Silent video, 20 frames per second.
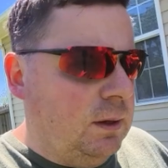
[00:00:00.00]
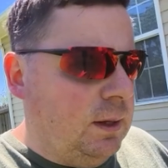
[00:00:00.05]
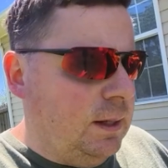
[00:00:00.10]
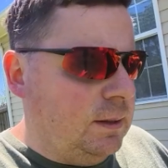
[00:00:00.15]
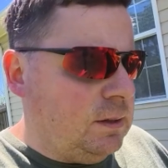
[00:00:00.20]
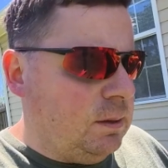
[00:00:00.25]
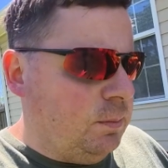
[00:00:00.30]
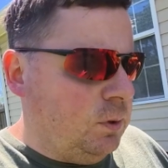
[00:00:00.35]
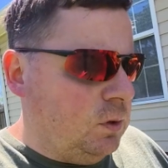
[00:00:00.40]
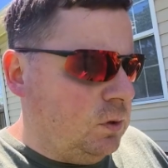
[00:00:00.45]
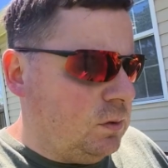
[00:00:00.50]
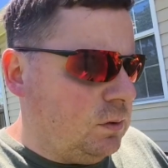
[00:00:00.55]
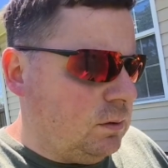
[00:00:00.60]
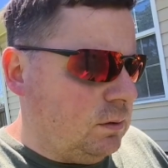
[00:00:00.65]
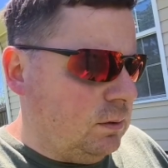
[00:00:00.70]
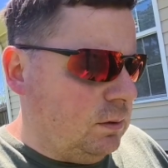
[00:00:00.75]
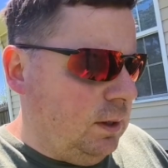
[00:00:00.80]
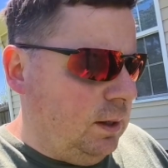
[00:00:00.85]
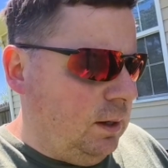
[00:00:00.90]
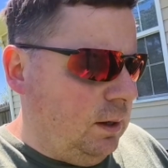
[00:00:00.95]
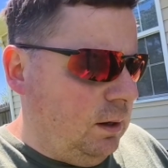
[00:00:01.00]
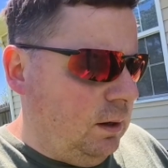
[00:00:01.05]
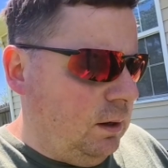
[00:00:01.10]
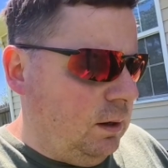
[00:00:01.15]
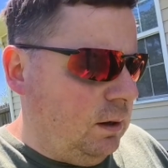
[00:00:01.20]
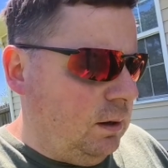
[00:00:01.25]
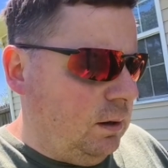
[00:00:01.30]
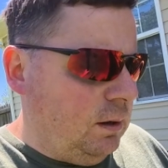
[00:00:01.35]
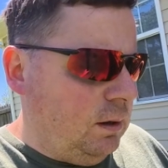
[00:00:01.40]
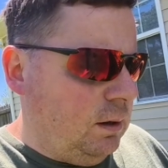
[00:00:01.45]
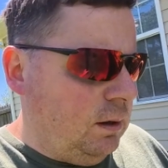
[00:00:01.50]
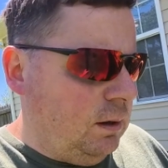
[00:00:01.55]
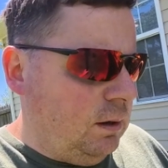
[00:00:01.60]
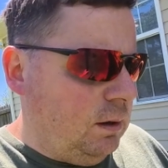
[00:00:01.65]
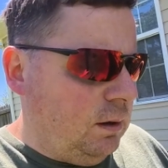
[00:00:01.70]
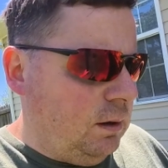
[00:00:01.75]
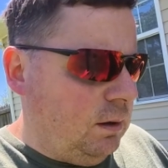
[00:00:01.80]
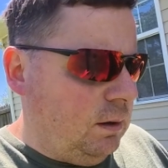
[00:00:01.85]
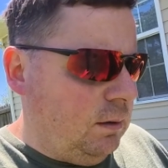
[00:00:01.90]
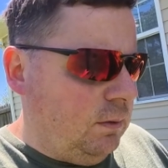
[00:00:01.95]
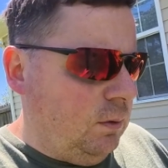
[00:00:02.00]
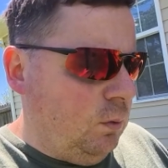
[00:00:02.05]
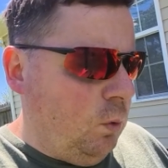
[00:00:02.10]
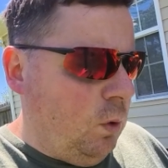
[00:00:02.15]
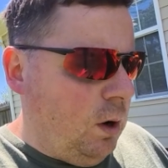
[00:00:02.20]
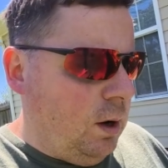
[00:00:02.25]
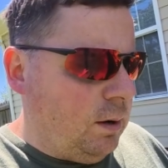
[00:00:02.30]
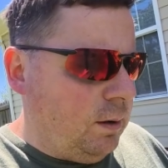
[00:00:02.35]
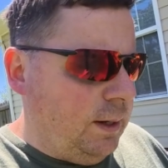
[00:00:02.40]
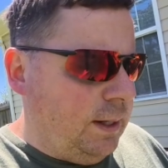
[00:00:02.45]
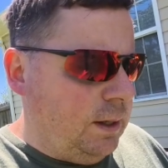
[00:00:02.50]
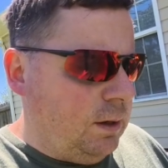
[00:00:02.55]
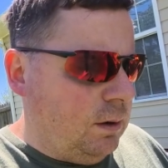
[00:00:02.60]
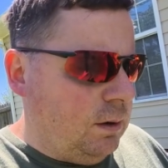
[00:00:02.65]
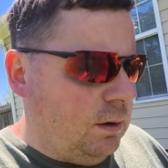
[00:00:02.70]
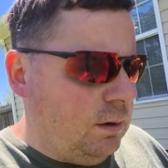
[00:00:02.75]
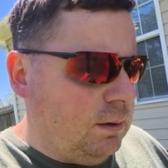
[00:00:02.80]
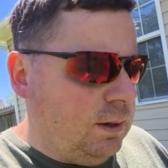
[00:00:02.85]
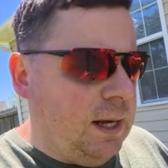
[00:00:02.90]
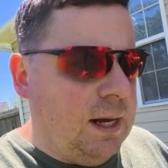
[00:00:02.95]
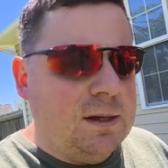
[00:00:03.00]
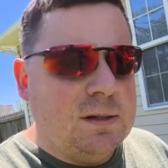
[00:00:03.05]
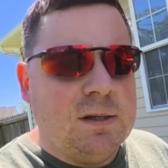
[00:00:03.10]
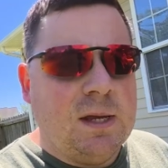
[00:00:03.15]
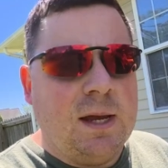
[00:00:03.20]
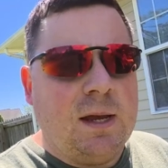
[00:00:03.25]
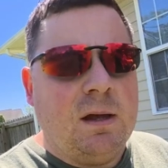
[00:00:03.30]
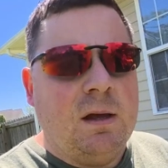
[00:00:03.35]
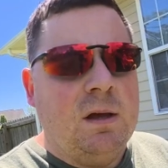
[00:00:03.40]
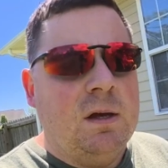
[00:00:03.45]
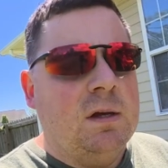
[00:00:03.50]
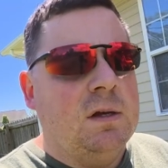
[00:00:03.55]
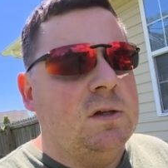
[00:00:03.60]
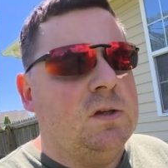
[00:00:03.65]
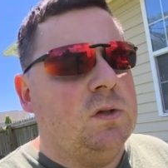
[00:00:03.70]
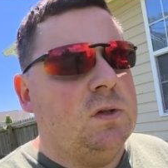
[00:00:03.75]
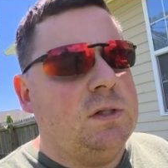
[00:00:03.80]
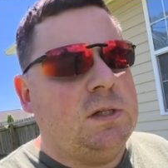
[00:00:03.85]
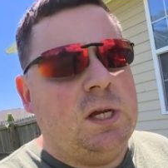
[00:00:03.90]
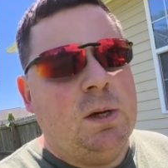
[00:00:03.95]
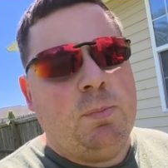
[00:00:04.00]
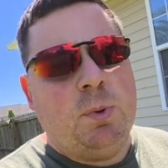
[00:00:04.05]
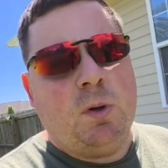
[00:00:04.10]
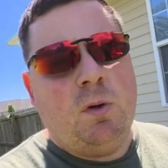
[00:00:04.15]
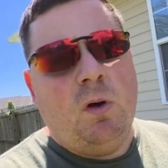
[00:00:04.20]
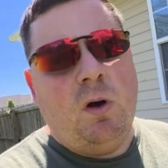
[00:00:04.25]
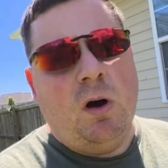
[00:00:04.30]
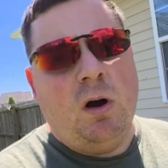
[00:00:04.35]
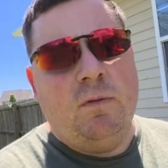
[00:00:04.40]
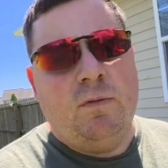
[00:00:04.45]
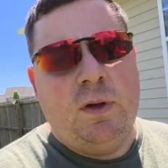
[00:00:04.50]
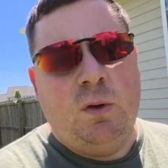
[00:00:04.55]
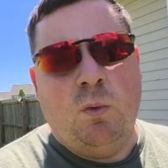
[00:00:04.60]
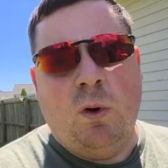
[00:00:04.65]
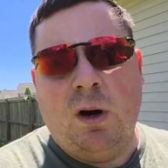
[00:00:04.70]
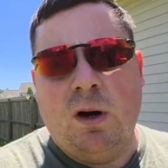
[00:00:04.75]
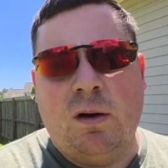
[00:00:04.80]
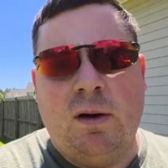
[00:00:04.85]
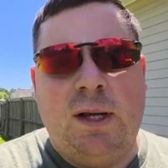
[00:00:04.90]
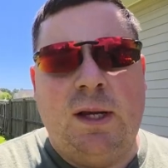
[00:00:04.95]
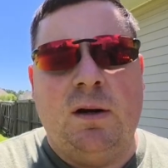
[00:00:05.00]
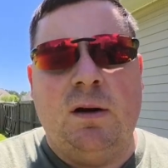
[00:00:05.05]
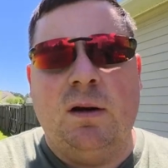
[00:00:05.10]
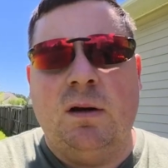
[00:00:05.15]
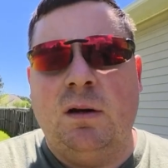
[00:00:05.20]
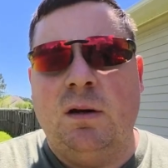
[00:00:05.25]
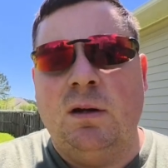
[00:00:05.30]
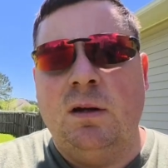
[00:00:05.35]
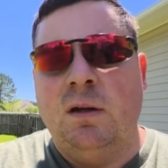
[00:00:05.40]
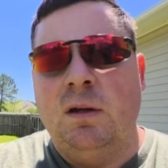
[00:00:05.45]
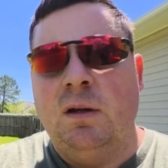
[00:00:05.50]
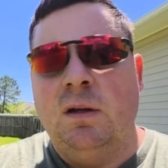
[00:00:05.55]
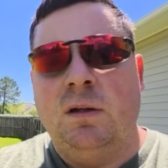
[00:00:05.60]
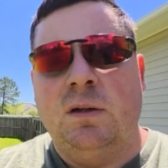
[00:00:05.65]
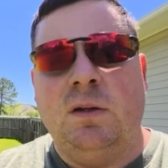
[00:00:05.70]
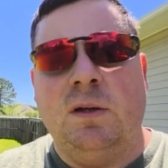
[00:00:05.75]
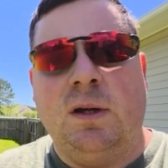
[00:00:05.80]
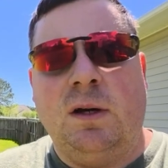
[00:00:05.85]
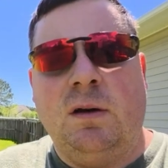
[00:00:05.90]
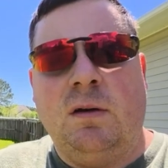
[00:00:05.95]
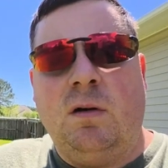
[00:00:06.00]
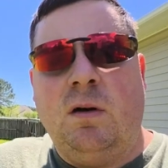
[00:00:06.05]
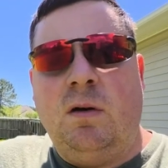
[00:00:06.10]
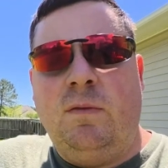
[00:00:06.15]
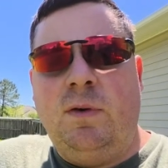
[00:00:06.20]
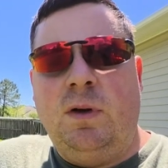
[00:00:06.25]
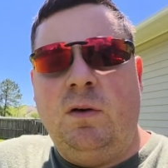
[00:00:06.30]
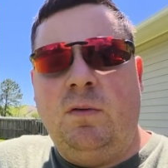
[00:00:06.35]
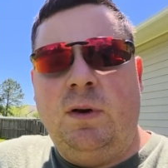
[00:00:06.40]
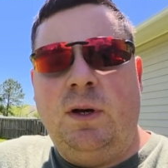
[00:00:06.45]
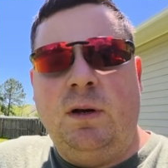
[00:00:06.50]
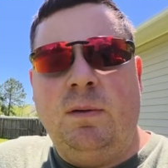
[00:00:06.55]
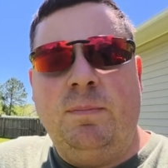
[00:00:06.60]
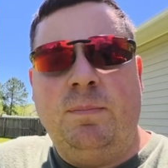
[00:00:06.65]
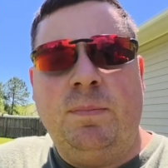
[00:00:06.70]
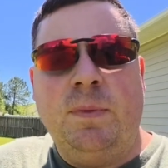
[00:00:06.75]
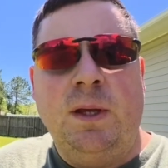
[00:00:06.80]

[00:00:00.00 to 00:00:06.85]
And some of those, uh, the water heater, yeah, it's like, so the typical R V water heater, it's like on our R V over here,